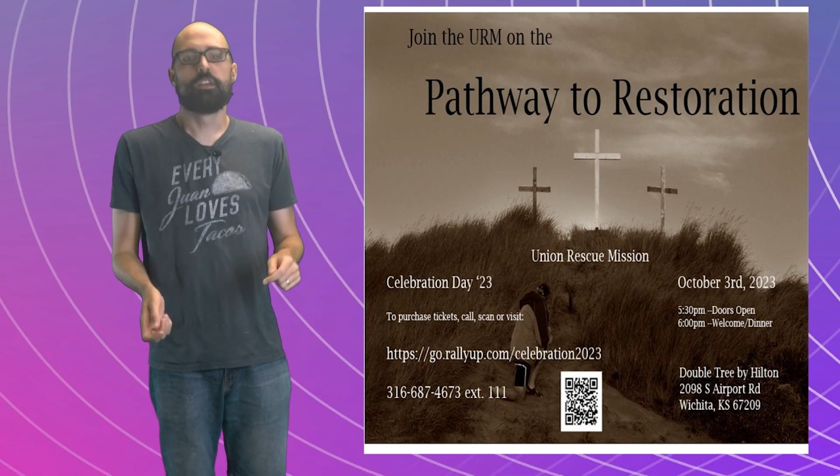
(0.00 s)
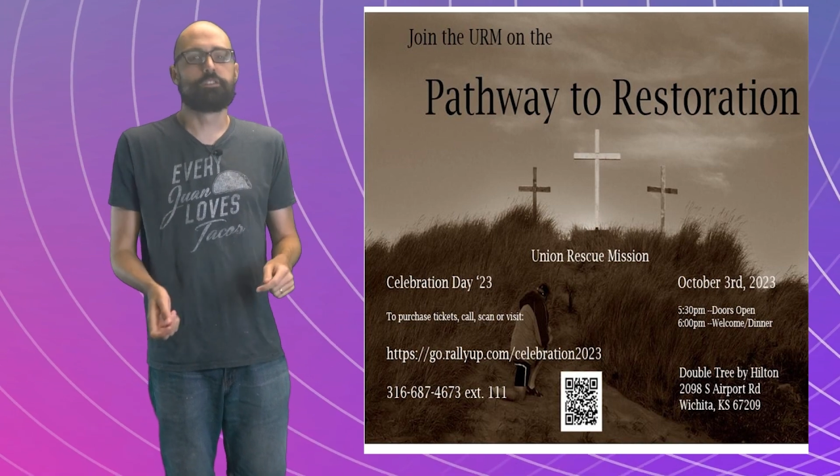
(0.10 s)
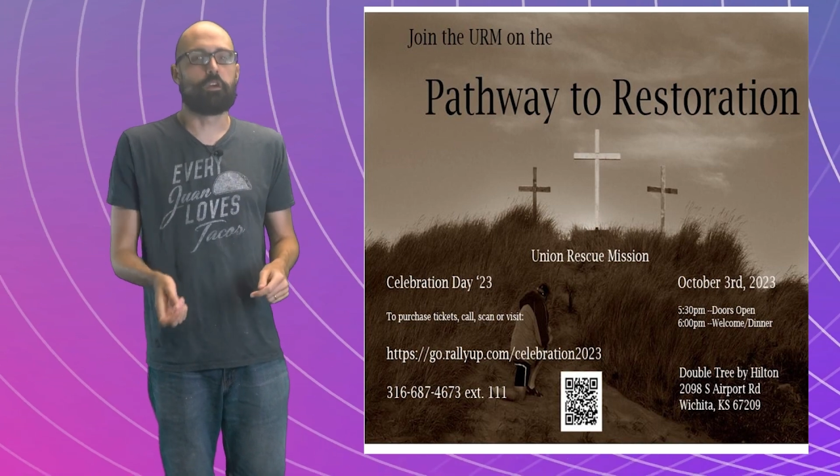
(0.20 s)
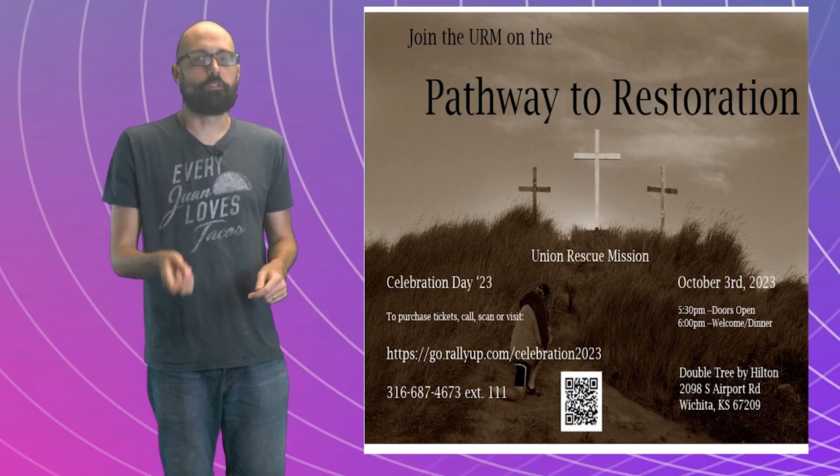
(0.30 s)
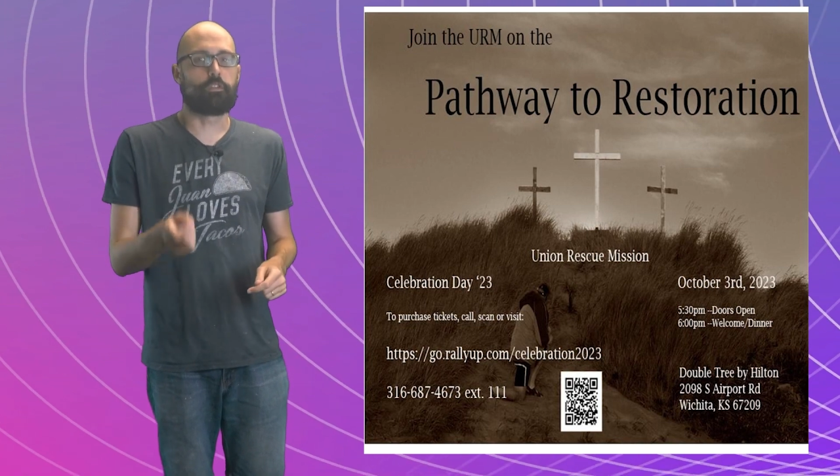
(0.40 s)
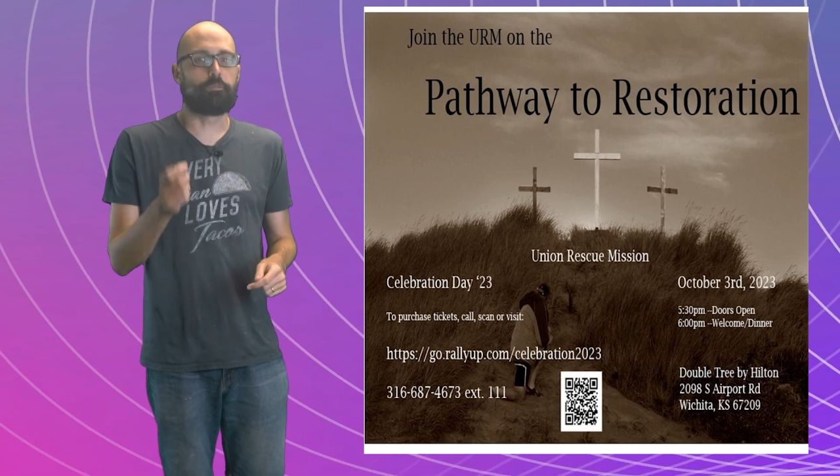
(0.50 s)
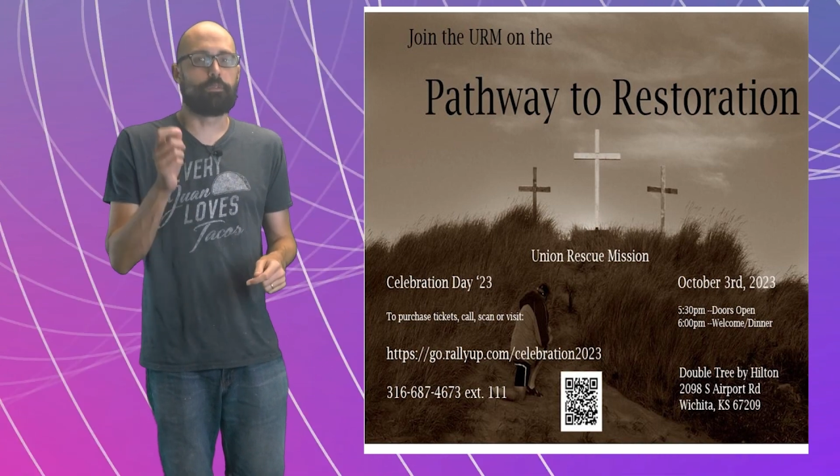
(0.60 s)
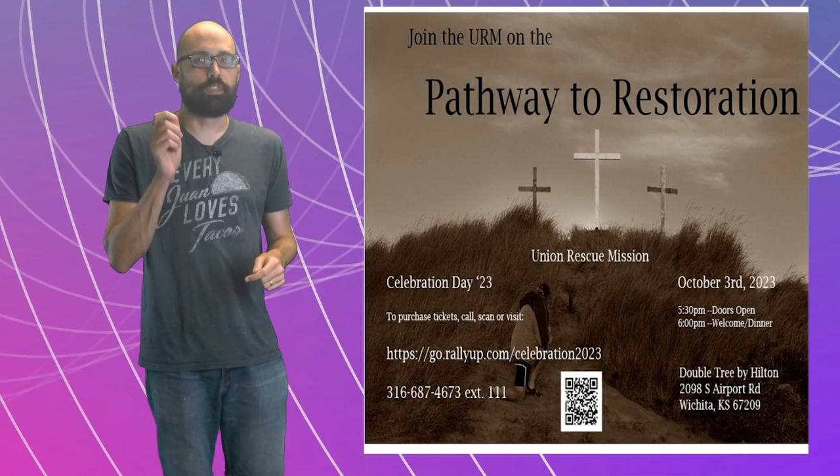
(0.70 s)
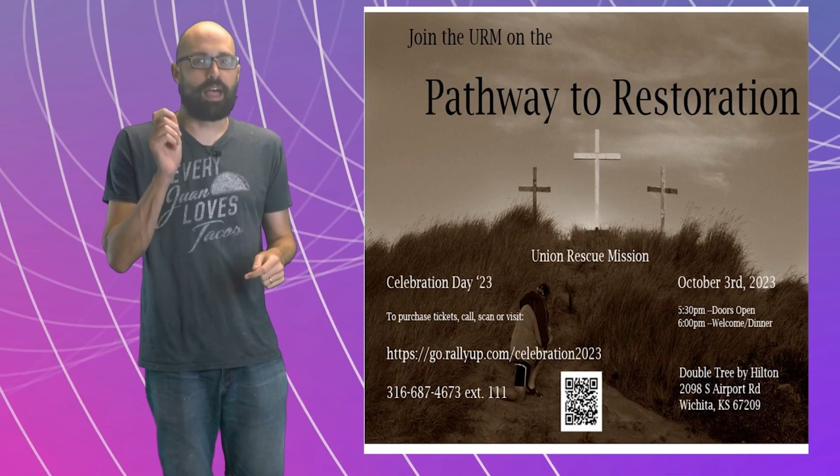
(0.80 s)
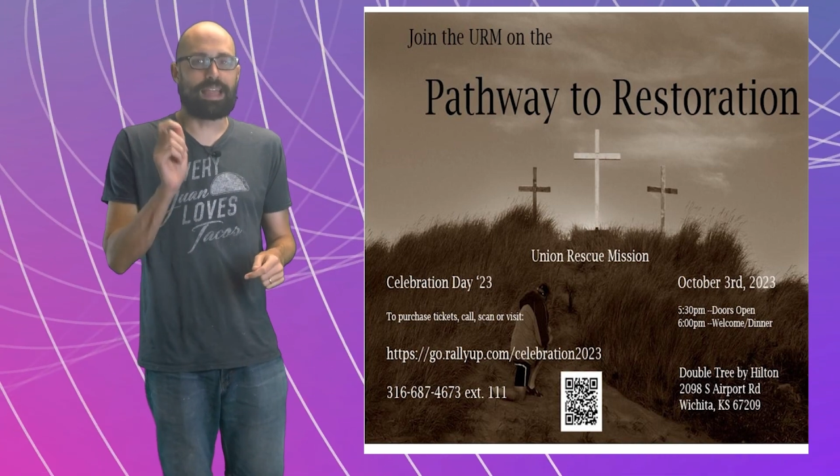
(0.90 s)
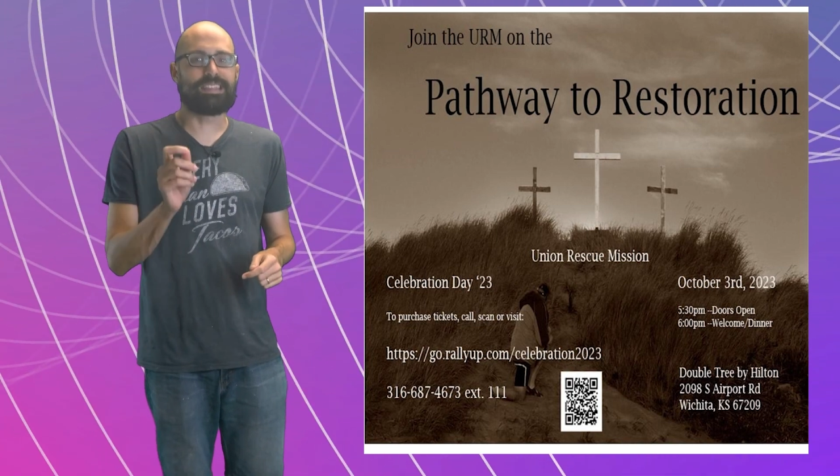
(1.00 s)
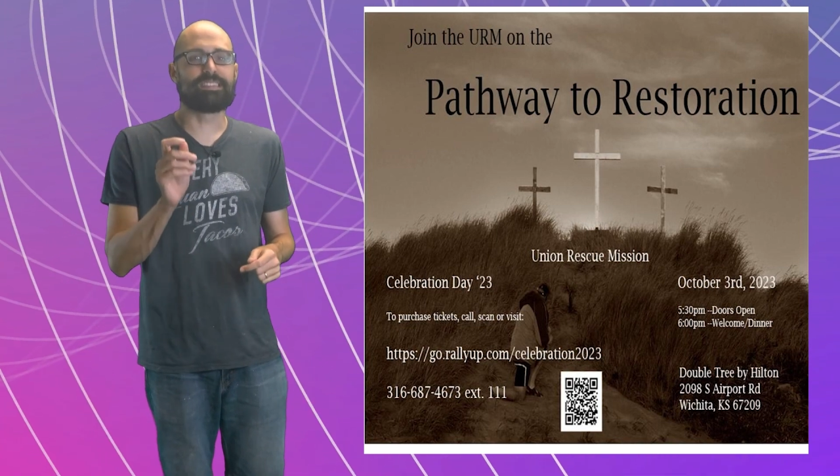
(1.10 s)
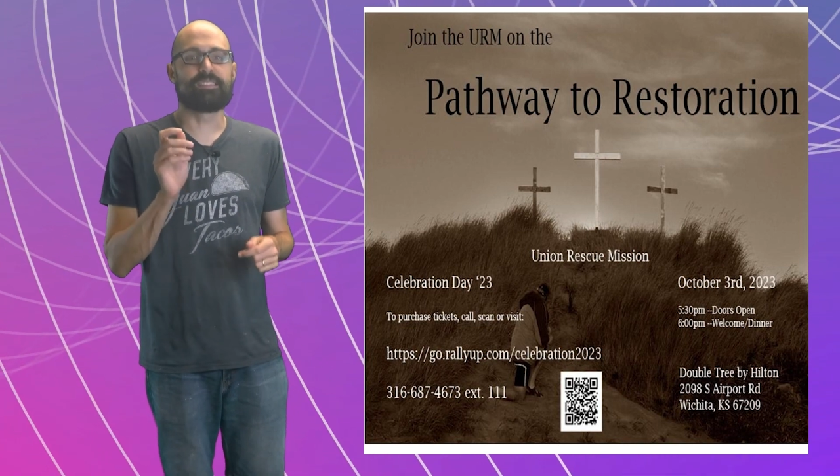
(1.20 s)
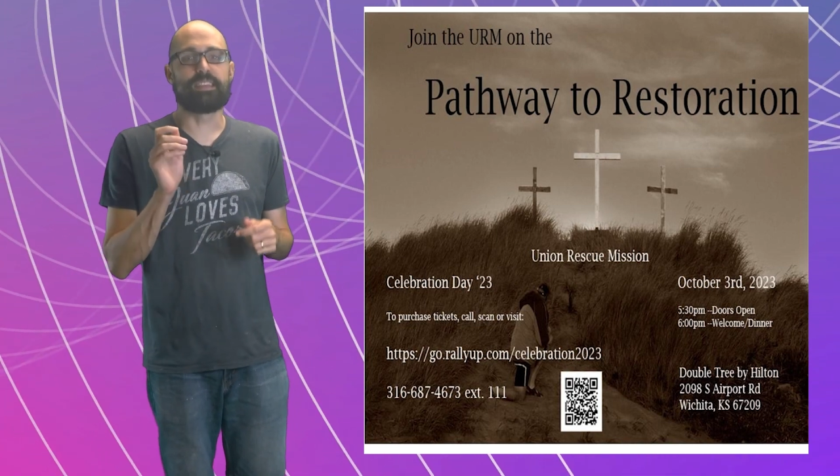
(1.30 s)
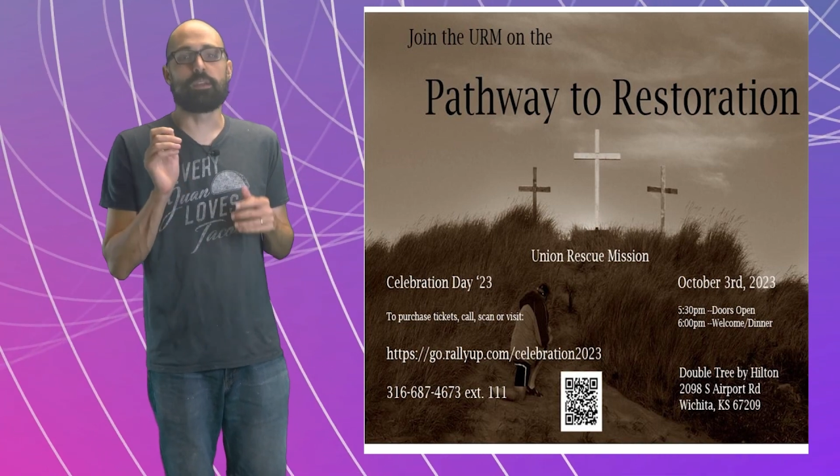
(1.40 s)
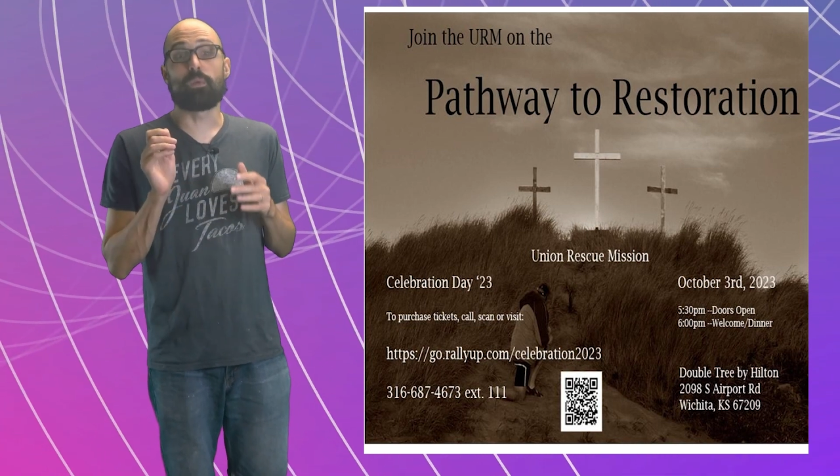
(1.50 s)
So if you'd like to see